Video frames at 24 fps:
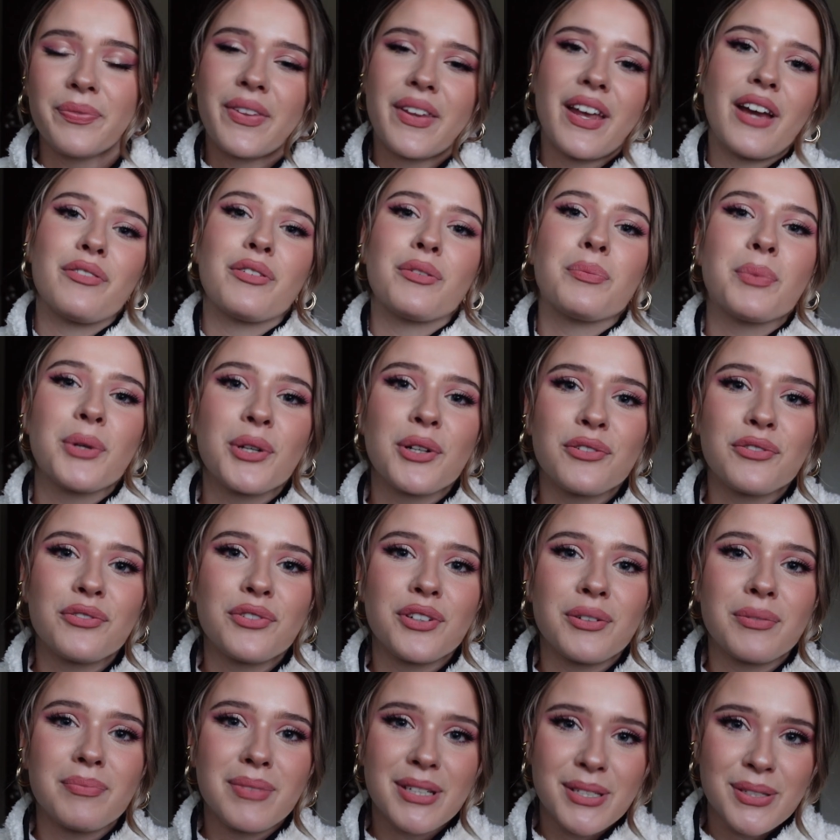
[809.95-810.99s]
Have a beautiful
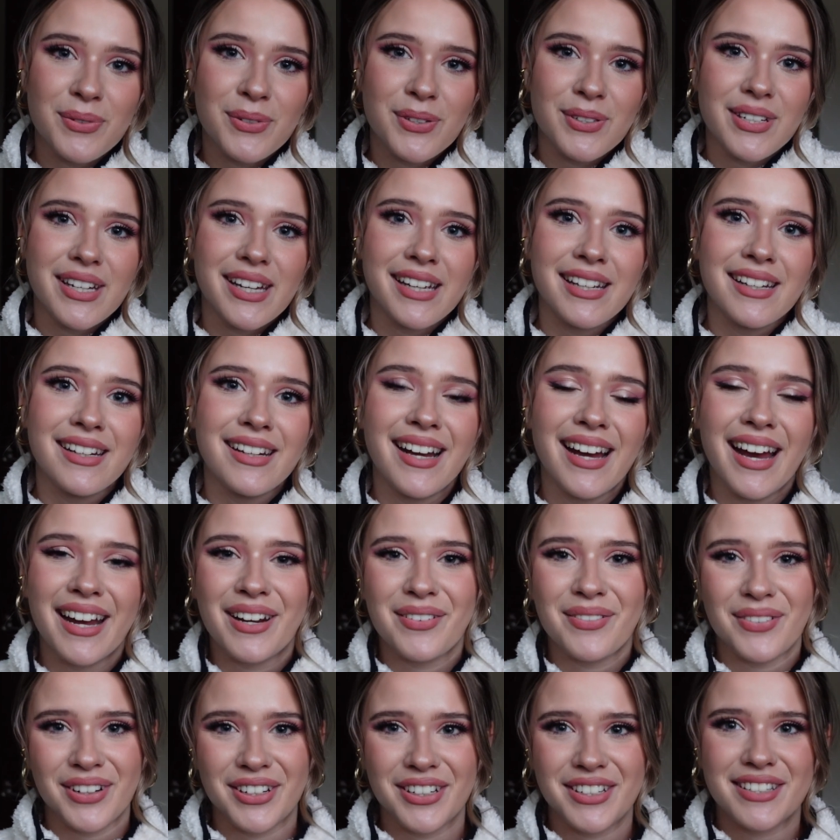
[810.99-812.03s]
and blissful day, and
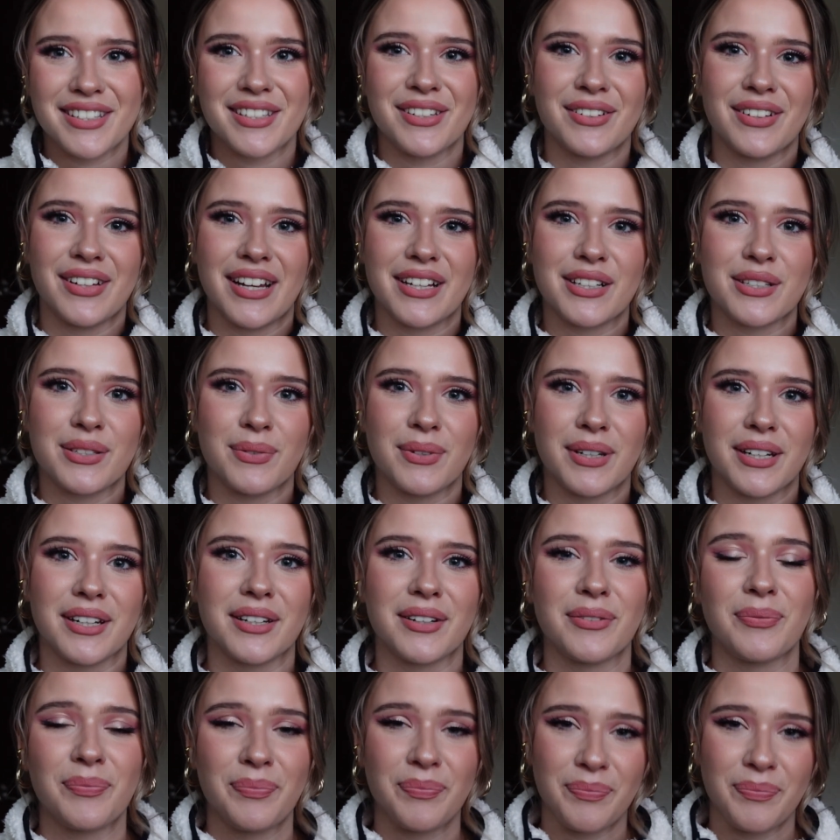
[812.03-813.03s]
I'm gonna see you next week.